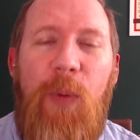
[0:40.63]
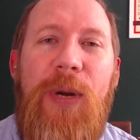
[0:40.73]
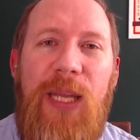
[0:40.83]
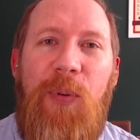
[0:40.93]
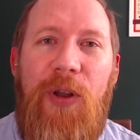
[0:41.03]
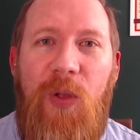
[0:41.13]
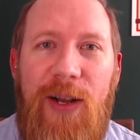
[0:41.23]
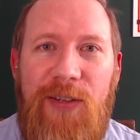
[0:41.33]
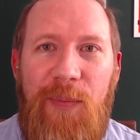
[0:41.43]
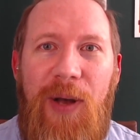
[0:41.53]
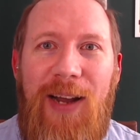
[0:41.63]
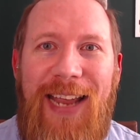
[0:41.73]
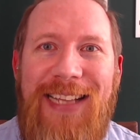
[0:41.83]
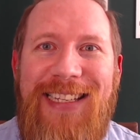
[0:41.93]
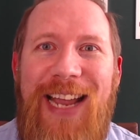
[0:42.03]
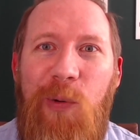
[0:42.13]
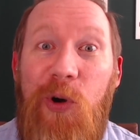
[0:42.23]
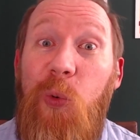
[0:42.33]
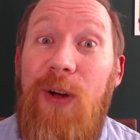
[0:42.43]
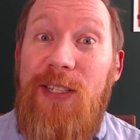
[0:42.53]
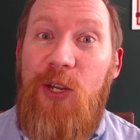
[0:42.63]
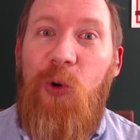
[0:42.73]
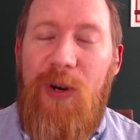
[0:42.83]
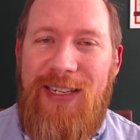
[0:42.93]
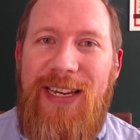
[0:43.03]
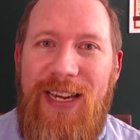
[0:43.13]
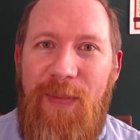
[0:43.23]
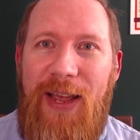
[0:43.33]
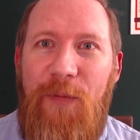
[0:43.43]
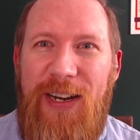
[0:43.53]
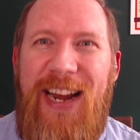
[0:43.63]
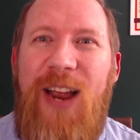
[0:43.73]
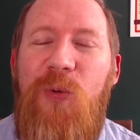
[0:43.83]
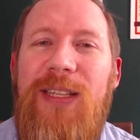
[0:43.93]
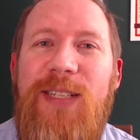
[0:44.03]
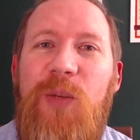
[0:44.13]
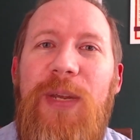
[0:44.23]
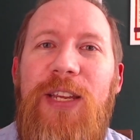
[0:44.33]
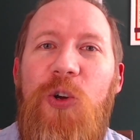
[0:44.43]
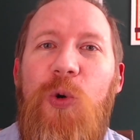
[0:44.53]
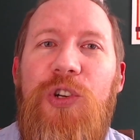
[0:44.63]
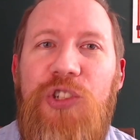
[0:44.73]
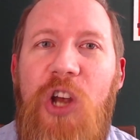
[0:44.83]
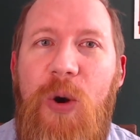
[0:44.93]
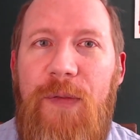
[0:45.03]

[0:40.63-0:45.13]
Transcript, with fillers: We're probably part of the Locked On Podcast Network, where it's your team every day, and I want this to be your show.